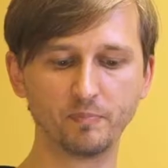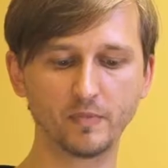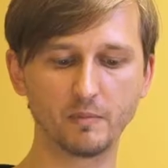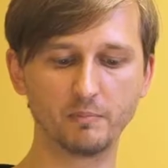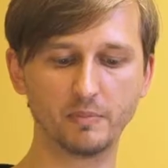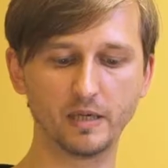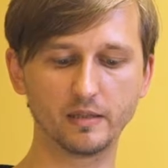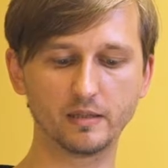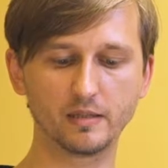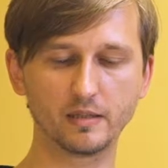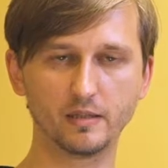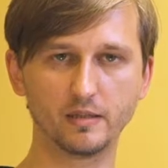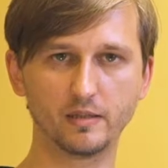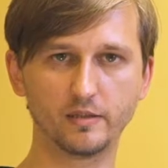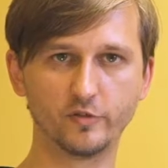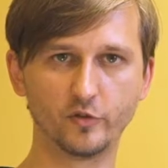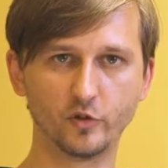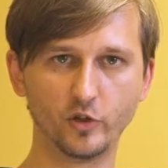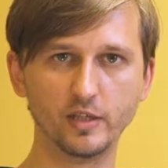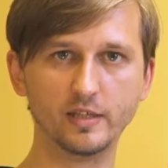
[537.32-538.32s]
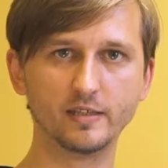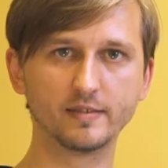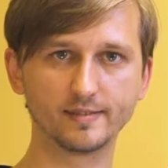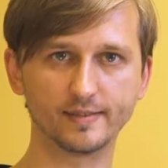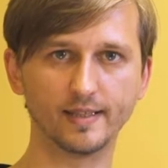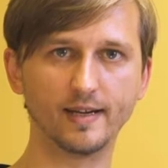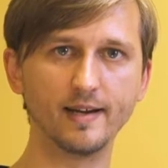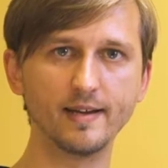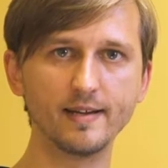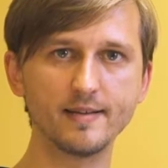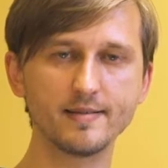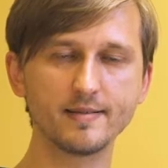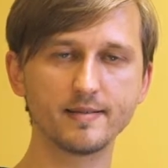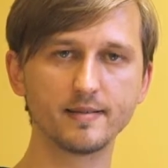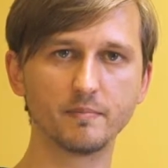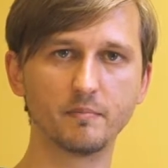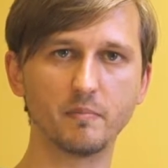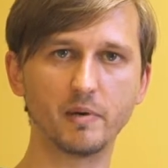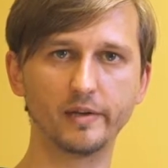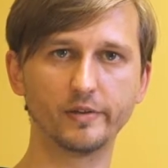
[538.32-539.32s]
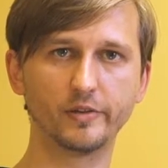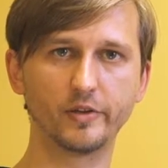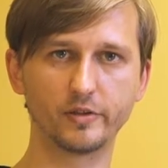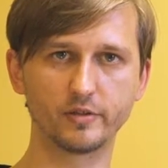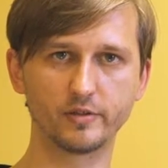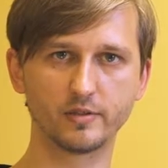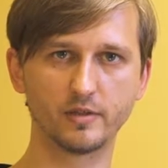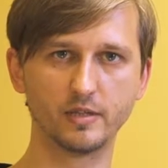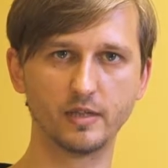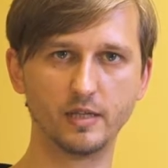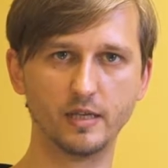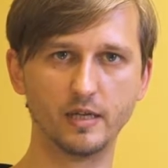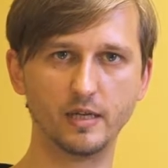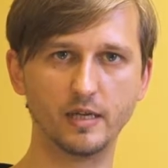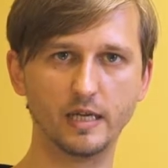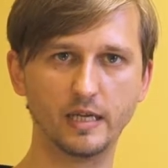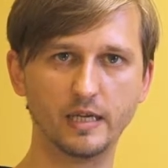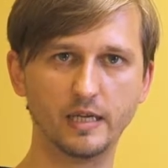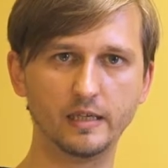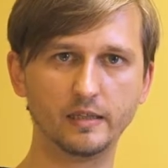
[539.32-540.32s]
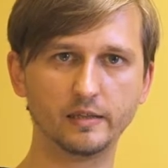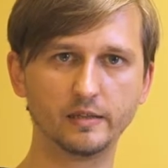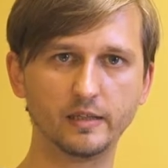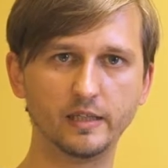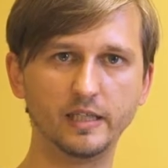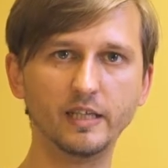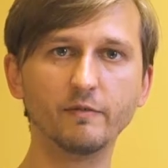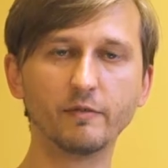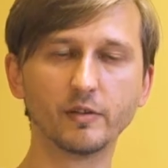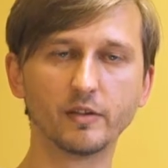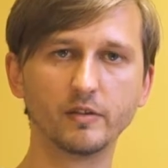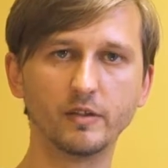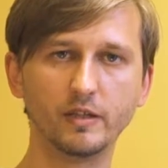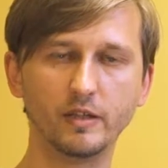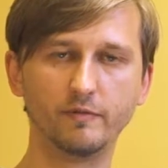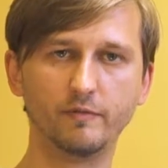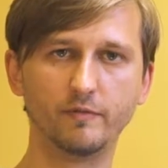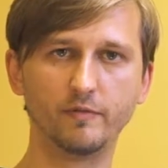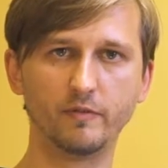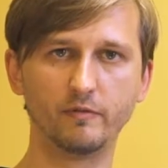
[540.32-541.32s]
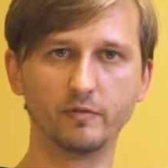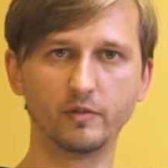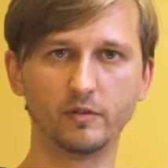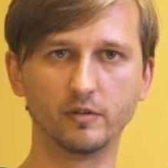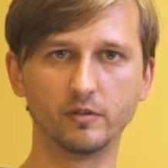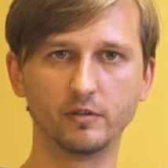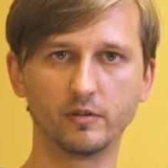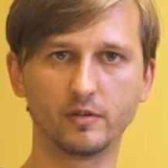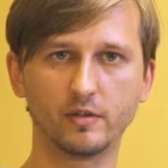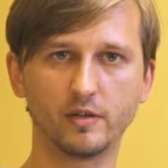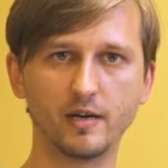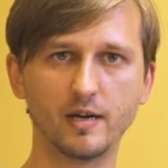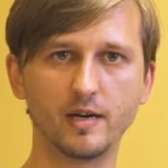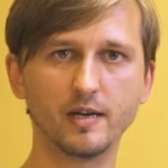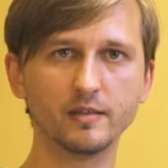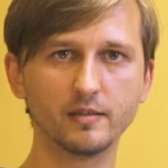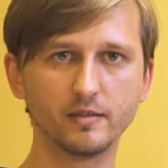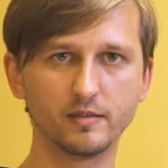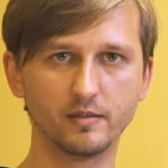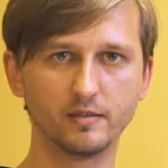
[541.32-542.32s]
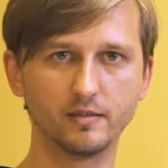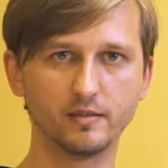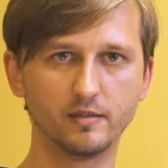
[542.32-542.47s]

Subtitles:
But really size matters. And even if we will cut